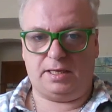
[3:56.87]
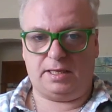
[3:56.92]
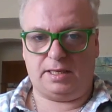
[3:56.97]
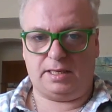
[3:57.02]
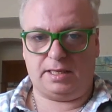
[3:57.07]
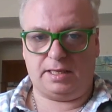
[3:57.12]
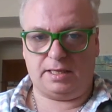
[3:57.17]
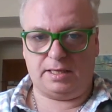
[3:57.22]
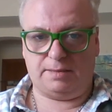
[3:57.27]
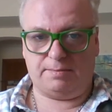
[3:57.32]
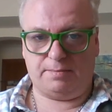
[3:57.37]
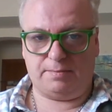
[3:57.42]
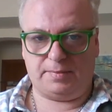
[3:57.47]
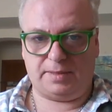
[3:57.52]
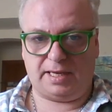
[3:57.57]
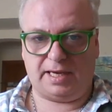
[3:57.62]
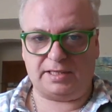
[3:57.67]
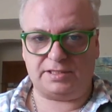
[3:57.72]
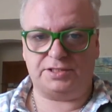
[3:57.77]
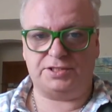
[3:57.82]

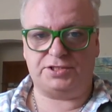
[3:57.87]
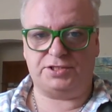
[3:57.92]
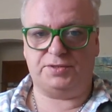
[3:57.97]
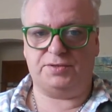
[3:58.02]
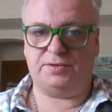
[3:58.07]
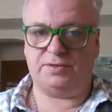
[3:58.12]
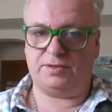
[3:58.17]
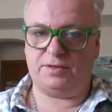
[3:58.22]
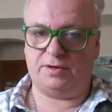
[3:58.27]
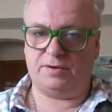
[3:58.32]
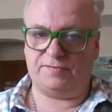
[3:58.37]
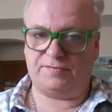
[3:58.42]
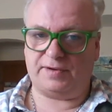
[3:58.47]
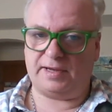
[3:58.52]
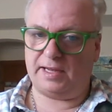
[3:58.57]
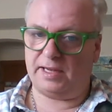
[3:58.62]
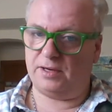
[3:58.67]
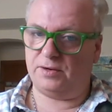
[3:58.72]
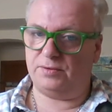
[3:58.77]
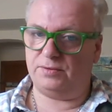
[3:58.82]
attitude of
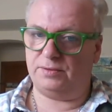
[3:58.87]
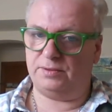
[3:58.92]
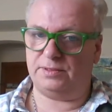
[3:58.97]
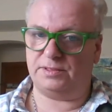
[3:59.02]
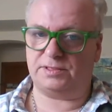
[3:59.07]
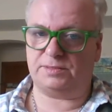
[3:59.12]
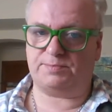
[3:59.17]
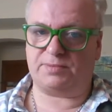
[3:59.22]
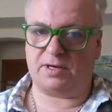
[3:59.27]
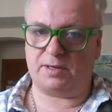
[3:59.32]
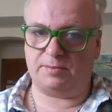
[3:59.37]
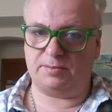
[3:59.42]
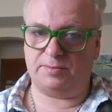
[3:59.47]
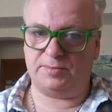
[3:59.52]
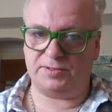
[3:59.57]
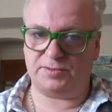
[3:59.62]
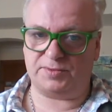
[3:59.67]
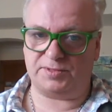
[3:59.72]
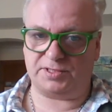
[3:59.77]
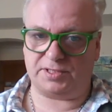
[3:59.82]
how this problem
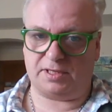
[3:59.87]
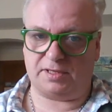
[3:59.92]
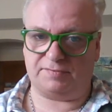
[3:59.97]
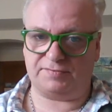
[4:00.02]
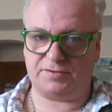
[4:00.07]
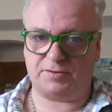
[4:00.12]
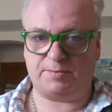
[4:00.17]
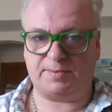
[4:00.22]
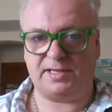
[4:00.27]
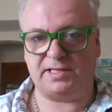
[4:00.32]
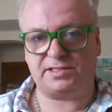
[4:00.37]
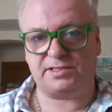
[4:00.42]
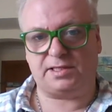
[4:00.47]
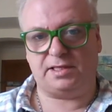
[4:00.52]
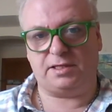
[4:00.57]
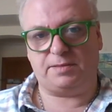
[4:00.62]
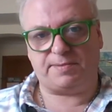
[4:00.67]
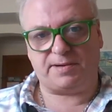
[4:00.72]
is resolved. So basically the